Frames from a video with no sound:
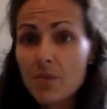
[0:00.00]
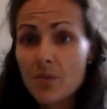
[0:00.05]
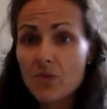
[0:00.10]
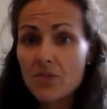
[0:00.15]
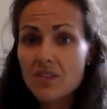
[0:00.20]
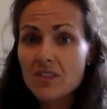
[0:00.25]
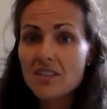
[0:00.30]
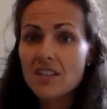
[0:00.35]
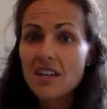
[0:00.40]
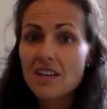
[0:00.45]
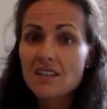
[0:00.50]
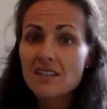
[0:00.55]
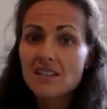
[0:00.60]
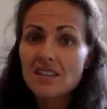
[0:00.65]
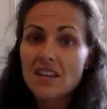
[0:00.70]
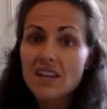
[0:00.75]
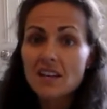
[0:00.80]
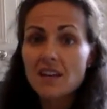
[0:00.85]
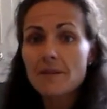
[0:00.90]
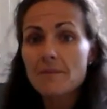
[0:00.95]
supposed to
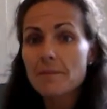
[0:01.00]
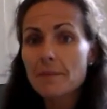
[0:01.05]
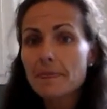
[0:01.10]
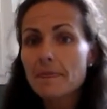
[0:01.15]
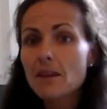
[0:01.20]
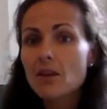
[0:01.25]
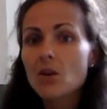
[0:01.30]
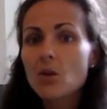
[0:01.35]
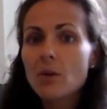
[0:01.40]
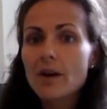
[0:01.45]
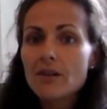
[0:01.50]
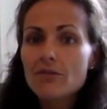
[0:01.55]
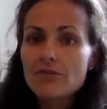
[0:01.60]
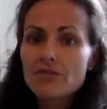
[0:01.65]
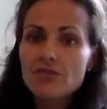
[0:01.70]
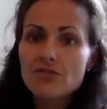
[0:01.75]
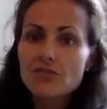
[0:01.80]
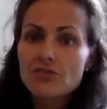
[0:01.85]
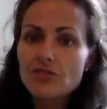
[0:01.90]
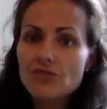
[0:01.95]
taste like, go out
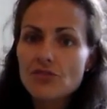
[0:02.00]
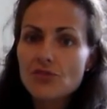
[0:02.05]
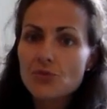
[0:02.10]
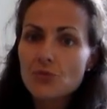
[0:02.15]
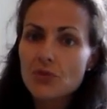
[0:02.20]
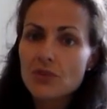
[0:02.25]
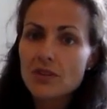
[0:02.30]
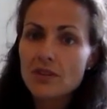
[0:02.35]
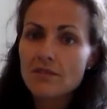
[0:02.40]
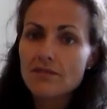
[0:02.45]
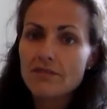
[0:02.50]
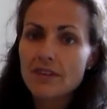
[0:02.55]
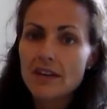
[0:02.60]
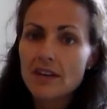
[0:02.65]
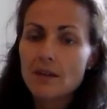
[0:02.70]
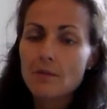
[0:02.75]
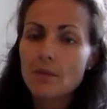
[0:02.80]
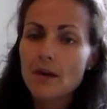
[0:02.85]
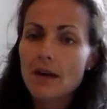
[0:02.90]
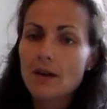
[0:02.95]
to your store and
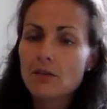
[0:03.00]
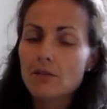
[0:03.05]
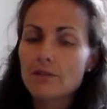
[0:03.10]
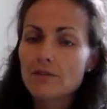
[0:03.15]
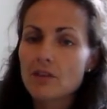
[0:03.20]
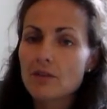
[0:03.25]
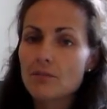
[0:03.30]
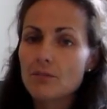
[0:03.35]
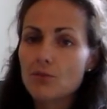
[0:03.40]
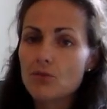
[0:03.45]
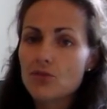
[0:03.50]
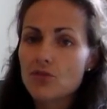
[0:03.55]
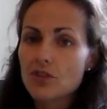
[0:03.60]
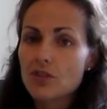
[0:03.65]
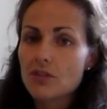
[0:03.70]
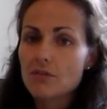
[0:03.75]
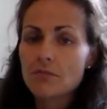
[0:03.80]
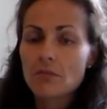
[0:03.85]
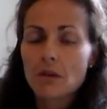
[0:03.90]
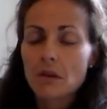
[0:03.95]
find a bottle of
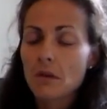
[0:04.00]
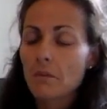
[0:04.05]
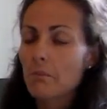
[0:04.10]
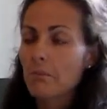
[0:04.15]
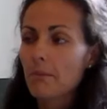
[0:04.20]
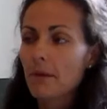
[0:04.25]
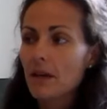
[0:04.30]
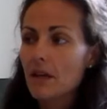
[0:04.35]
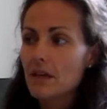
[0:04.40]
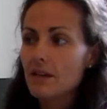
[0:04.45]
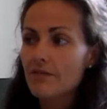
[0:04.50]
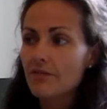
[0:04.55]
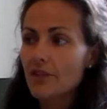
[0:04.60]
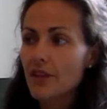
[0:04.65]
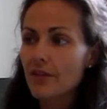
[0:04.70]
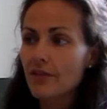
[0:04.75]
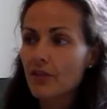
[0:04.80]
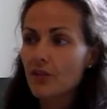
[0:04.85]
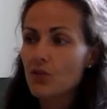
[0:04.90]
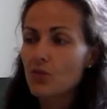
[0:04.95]
kombucha, any
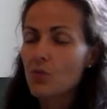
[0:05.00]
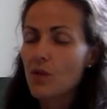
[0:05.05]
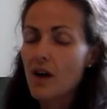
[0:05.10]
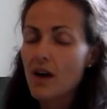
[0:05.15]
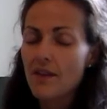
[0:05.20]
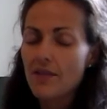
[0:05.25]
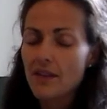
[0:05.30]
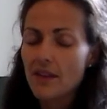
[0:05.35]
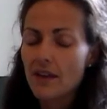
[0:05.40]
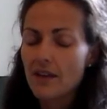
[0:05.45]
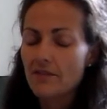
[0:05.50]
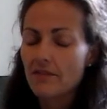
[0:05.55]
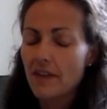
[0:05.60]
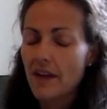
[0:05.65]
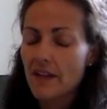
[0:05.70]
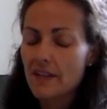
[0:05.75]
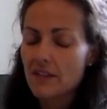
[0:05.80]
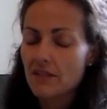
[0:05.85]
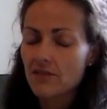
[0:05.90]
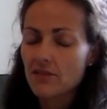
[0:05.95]
flavor you want. They have
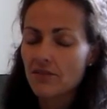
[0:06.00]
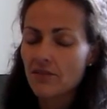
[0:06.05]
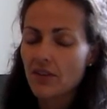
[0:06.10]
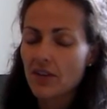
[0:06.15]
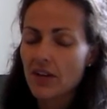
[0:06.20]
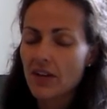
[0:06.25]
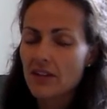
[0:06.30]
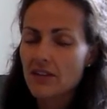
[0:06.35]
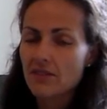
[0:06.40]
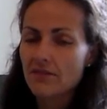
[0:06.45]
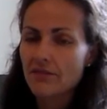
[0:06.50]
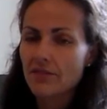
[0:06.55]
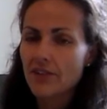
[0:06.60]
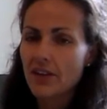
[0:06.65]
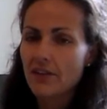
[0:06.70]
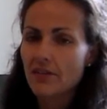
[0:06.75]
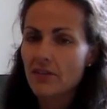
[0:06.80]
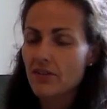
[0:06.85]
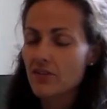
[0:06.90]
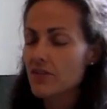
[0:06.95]
lots of different kinds of
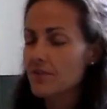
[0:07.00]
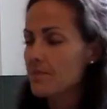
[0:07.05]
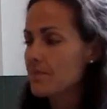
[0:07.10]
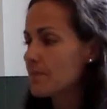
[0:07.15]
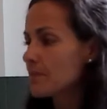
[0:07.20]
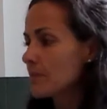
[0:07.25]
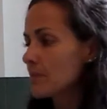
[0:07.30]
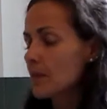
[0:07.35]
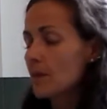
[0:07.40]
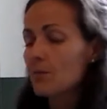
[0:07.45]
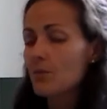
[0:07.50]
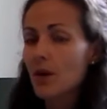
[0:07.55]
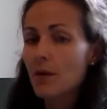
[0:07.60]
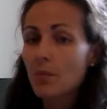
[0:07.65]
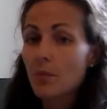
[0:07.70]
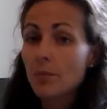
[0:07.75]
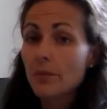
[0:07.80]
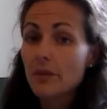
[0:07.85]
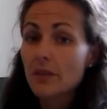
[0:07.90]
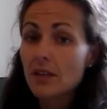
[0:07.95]
flavors.
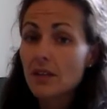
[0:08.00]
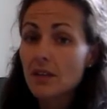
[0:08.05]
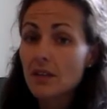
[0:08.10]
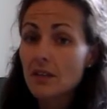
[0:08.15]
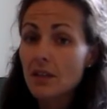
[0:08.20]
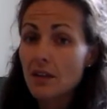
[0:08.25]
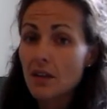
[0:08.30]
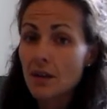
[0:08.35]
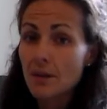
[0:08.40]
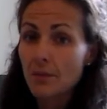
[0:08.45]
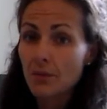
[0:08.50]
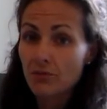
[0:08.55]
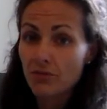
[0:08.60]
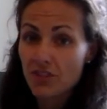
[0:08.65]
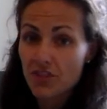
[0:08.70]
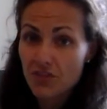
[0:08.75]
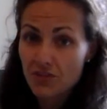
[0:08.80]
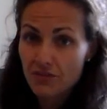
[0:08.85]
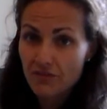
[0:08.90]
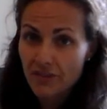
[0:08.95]
Probably
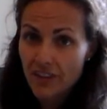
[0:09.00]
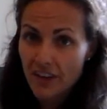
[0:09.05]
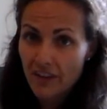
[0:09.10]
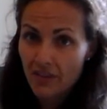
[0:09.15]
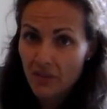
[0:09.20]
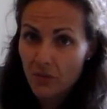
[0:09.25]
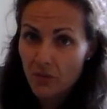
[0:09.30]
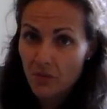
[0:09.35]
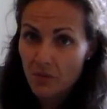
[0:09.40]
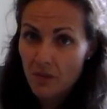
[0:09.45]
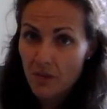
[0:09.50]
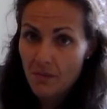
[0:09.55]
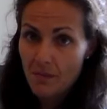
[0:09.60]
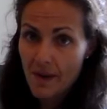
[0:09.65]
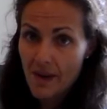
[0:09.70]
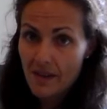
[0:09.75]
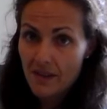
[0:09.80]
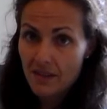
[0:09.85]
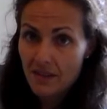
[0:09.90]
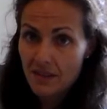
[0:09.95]
original flavor would be the
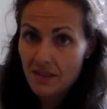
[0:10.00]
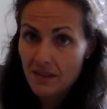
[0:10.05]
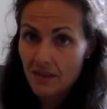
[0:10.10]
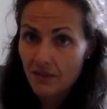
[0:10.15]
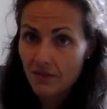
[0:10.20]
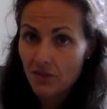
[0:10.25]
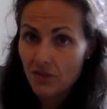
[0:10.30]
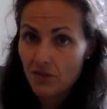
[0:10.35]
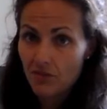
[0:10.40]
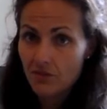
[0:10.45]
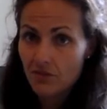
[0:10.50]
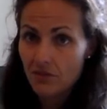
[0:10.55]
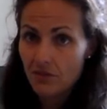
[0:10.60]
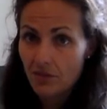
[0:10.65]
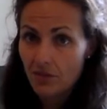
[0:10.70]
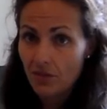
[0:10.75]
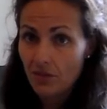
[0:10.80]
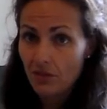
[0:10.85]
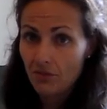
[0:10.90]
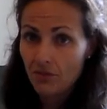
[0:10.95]
best if
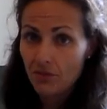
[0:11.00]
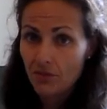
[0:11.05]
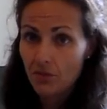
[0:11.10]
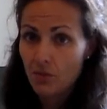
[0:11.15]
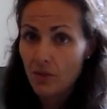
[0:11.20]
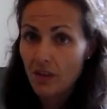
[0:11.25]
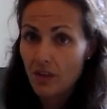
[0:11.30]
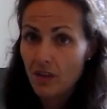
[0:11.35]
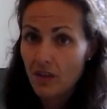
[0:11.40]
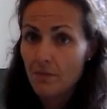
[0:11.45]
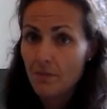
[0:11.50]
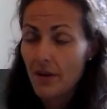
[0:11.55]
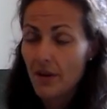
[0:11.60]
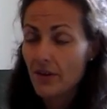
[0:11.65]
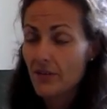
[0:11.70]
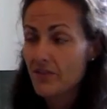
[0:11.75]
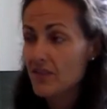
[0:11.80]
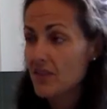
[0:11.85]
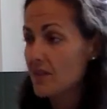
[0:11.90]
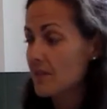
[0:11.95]
you want a
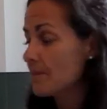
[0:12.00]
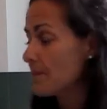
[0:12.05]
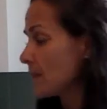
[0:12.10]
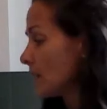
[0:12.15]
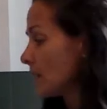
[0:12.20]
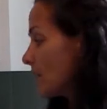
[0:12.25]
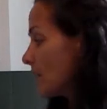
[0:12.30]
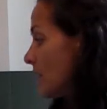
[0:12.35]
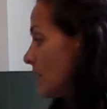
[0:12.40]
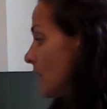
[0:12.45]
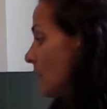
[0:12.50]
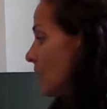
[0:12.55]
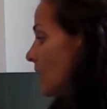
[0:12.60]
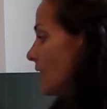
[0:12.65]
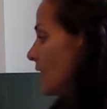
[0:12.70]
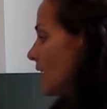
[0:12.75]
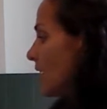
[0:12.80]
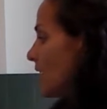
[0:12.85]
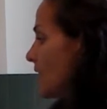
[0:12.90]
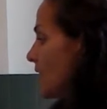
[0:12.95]
comparison.
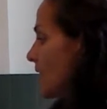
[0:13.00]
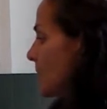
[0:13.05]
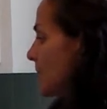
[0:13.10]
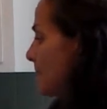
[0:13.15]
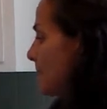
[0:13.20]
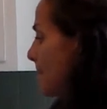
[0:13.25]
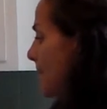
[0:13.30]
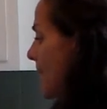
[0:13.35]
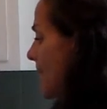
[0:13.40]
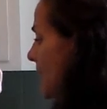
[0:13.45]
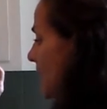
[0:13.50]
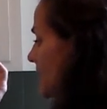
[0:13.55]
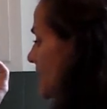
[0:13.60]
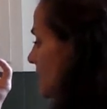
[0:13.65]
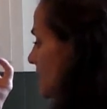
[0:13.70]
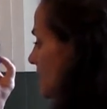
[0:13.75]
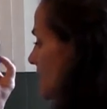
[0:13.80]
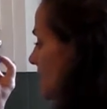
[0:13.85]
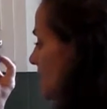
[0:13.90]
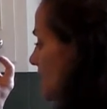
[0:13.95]
I
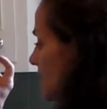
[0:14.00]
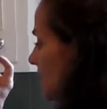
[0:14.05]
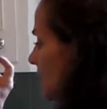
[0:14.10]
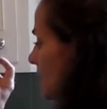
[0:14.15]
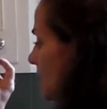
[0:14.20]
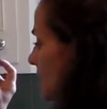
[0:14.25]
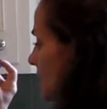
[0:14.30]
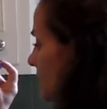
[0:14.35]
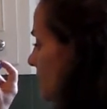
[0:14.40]
stick